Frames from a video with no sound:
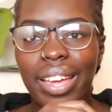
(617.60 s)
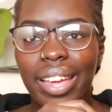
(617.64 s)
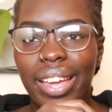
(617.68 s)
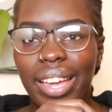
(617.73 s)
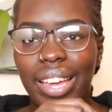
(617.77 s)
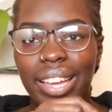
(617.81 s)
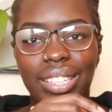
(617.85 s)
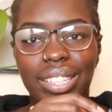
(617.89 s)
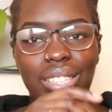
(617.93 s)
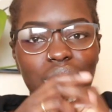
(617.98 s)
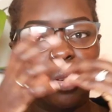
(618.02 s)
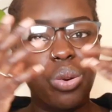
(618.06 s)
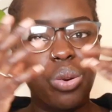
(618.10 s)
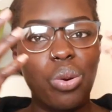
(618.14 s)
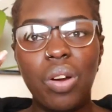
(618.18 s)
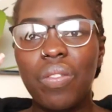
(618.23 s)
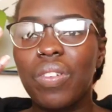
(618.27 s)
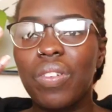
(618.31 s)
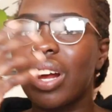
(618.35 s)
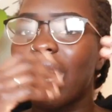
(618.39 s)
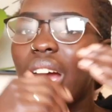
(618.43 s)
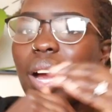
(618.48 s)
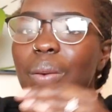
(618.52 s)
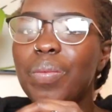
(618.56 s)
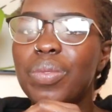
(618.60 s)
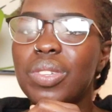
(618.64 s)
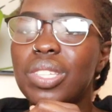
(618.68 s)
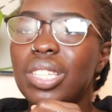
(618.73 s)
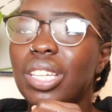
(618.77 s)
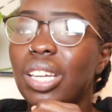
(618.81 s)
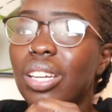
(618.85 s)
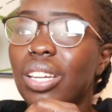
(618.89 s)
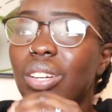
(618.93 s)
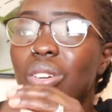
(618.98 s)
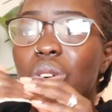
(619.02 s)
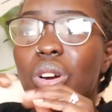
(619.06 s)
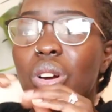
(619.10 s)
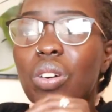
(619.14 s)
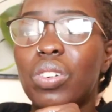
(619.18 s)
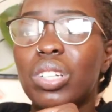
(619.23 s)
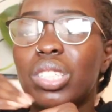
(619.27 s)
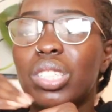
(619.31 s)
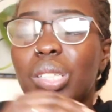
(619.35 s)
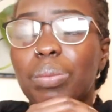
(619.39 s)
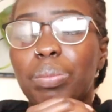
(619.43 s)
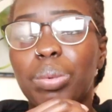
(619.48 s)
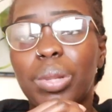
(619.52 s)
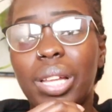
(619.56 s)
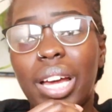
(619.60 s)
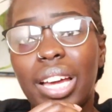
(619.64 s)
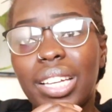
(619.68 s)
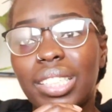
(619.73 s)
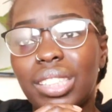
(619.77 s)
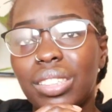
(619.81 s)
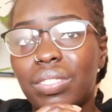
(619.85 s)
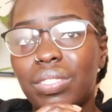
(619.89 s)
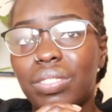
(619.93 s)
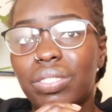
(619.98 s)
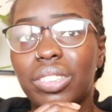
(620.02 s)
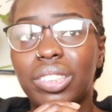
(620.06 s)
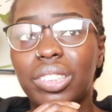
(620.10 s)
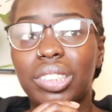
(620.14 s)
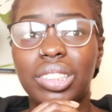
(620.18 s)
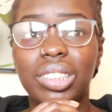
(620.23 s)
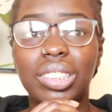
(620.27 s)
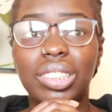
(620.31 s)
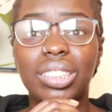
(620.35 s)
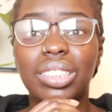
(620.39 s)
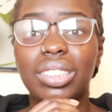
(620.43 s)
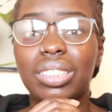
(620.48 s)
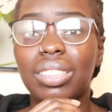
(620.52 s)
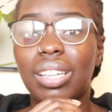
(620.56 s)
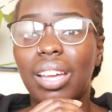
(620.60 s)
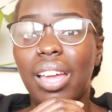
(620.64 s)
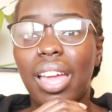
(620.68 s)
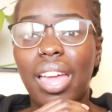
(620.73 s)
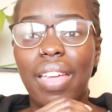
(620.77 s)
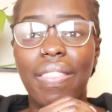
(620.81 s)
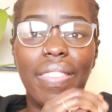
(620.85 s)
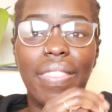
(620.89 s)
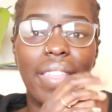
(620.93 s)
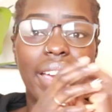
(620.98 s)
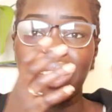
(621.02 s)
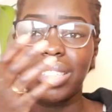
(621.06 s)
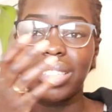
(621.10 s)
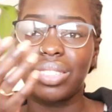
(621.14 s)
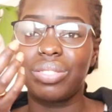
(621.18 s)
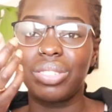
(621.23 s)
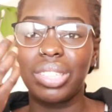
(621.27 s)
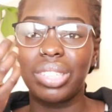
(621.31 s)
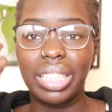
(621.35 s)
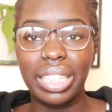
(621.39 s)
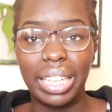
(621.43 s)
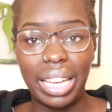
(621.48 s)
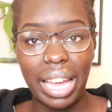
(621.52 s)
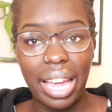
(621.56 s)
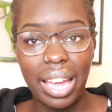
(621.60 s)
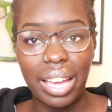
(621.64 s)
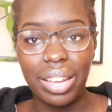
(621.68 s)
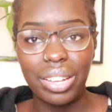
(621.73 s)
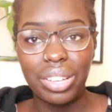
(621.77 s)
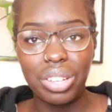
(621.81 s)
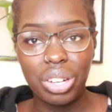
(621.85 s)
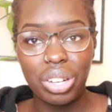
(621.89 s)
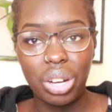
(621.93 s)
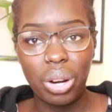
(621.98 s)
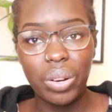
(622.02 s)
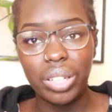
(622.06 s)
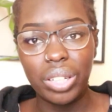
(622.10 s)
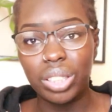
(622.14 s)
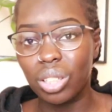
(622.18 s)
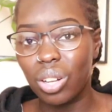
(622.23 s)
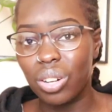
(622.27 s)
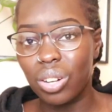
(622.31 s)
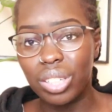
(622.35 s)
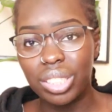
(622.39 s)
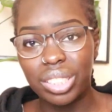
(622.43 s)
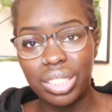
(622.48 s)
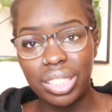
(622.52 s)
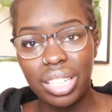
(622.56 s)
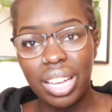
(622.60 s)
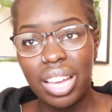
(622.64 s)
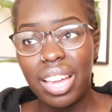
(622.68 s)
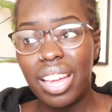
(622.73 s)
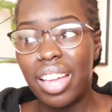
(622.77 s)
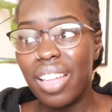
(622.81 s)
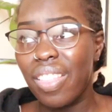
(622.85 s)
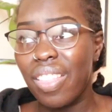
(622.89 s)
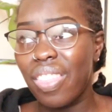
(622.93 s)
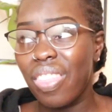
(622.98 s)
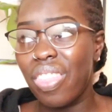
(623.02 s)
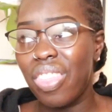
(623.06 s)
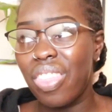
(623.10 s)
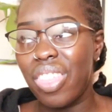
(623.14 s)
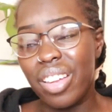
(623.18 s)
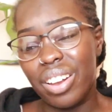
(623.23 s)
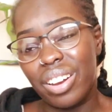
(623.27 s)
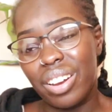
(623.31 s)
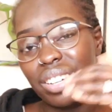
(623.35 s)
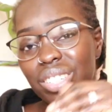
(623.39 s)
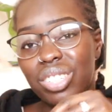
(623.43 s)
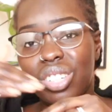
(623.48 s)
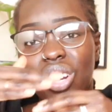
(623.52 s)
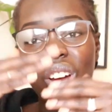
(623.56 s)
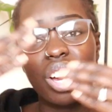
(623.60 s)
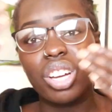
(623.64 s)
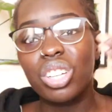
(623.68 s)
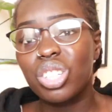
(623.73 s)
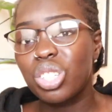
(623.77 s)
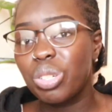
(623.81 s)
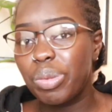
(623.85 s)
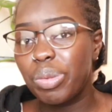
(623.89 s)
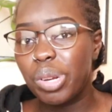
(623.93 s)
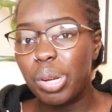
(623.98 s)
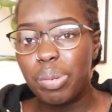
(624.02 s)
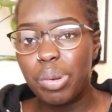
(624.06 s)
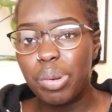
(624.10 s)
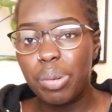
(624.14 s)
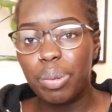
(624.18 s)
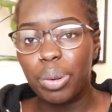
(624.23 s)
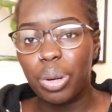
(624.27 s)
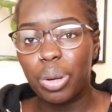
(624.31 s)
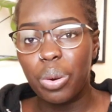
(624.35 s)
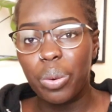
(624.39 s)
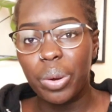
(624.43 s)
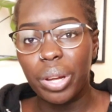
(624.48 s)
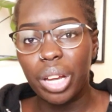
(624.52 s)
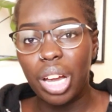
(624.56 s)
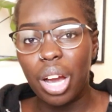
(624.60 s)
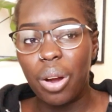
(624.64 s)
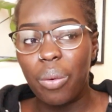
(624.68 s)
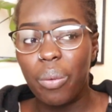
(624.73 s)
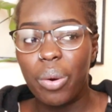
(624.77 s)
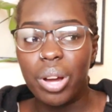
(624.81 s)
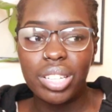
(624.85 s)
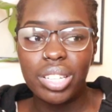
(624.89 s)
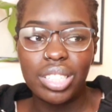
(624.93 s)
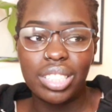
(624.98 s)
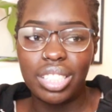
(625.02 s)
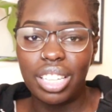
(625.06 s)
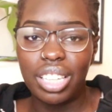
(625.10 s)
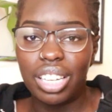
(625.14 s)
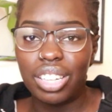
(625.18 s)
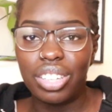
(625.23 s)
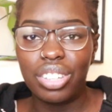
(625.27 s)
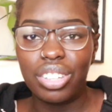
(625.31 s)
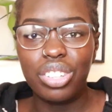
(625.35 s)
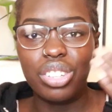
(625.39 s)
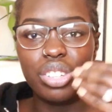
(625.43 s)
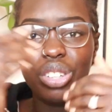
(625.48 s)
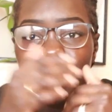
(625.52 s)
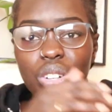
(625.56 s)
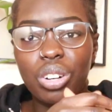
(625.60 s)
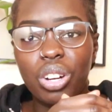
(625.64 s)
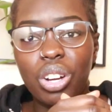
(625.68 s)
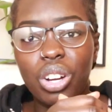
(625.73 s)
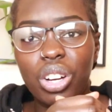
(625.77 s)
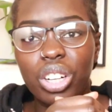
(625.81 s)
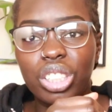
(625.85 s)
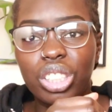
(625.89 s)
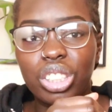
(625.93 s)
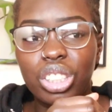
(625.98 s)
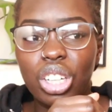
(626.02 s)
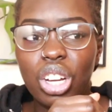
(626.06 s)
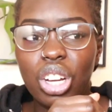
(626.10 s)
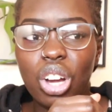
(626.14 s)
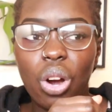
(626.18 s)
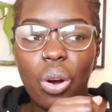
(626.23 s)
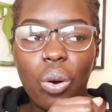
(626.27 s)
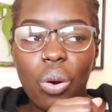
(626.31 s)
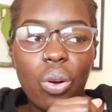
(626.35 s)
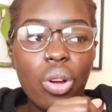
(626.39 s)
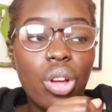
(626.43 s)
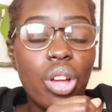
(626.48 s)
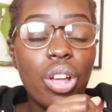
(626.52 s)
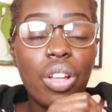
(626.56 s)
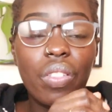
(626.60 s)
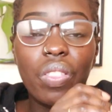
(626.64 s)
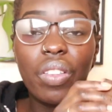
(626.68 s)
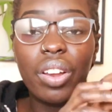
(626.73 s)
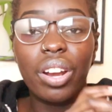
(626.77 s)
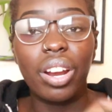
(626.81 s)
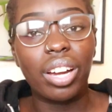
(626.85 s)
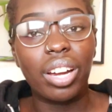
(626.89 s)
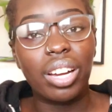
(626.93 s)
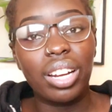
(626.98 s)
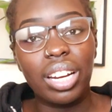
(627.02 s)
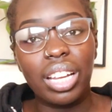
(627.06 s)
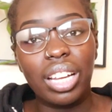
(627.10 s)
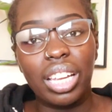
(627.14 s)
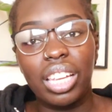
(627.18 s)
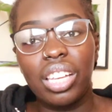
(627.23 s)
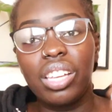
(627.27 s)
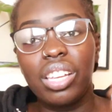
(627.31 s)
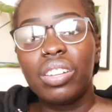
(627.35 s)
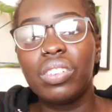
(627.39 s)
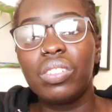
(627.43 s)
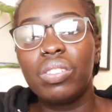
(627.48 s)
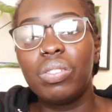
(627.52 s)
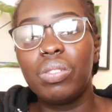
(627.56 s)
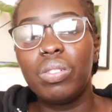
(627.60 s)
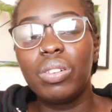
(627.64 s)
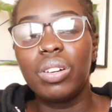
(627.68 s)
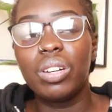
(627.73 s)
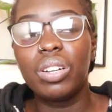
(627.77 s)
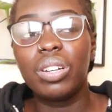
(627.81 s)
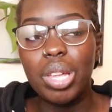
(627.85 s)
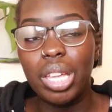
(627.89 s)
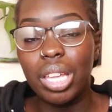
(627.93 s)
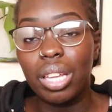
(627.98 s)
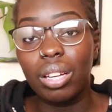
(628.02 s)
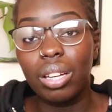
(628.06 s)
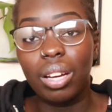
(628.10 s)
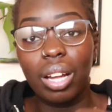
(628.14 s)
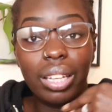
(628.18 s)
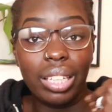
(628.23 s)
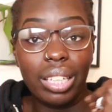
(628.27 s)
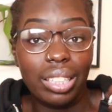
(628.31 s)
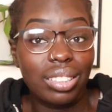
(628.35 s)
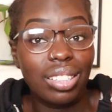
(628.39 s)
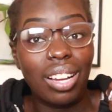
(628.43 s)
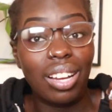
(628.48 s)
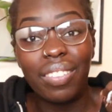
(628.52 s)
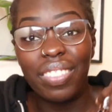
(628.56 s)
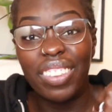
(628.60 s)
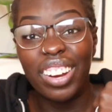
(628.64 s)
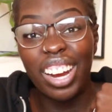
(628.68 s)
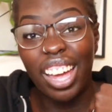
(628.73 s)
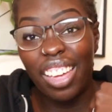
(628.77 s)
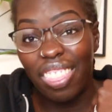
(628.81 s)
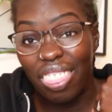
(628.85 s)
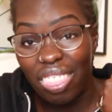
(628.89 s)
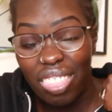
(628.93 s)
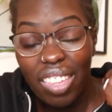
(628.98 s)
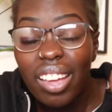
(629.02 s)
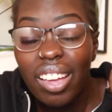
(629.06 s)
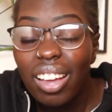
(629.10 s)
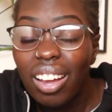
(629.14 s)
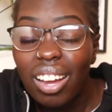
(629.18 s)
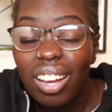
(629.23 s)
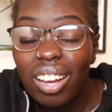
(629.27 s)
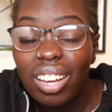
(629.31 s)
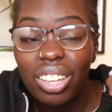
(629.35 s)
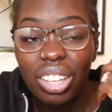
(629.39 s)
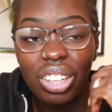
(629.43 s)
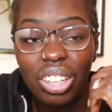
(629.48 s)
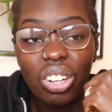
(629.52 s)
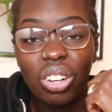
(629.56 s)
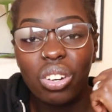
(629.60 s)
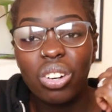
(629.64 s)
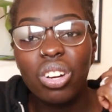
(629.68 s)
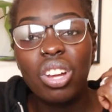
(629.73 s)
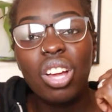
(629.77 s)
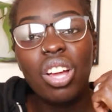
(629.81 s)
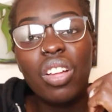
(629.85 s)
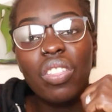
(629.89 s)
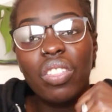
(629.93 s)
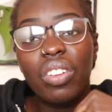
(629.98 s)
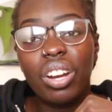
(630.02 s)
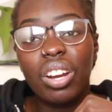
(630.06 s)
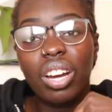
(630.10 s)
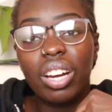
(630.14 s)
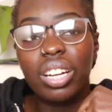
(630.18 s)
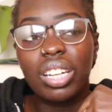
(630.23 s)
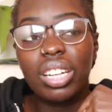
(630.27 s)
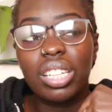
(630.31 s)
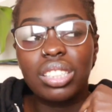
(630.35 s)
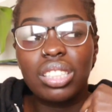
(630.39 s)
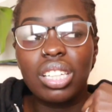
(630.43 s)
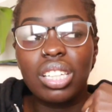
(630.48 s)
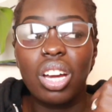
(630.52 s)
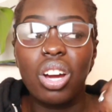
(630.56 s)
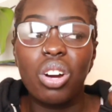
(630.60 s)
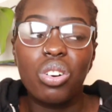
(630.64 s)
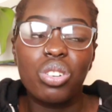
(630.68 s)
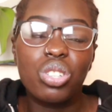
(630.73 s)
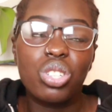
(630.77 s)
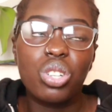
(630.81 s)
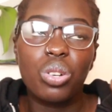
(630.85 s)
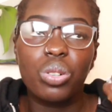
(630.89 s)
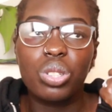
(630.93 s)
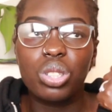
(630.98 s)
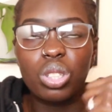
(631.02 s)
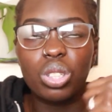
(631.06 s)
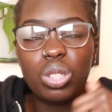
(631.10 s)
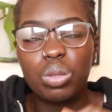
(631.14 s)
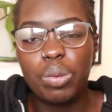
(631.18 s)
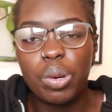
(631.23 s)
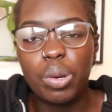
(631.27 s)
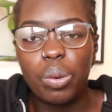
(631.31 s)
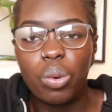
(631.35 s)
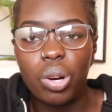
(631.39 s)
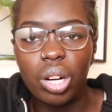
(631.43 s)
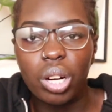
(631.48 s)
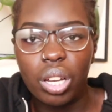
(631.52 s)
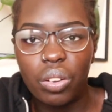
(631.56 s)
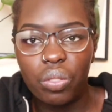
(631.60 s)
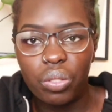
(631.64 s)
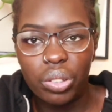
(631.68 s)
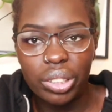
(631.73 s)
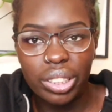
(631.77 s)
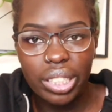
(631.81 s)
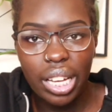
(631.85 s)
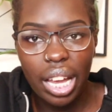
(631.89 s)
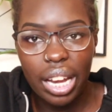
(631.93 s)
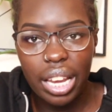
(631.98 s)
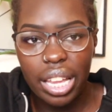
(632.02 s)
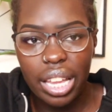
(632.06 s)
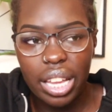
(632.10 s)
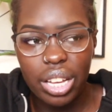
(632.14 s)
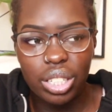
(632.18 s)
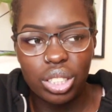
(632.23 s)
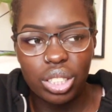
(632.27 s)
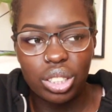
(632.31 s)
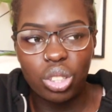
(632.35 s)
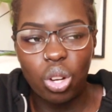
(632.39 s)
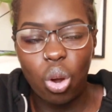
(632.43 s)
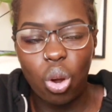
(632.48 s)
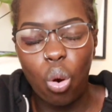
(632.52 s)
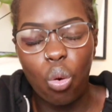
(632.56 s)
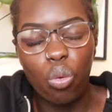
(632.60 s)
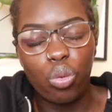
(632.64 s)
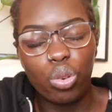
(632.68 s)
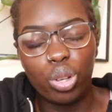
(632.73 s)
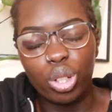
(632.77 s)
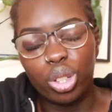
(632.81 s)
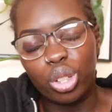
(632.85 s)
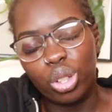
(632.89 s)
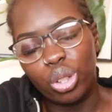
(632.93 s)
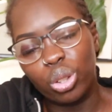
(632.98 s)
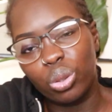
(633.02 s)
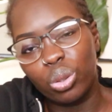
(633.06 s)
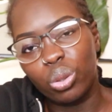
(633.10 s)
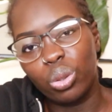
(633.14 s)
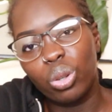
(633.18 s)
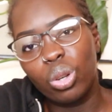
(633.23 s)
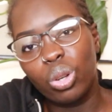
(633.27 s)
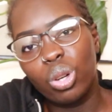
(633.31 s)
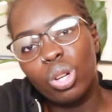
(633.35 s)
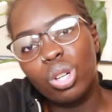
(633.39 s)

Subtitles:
it's whoever comes in, whoever applies it first, and that's really it. You know, as long as there's not too many people going out once and you're good to go. They're not going to give me, at least not that I think, you know, they're not going to say, oh, so-and-so's been working for 10 years over you,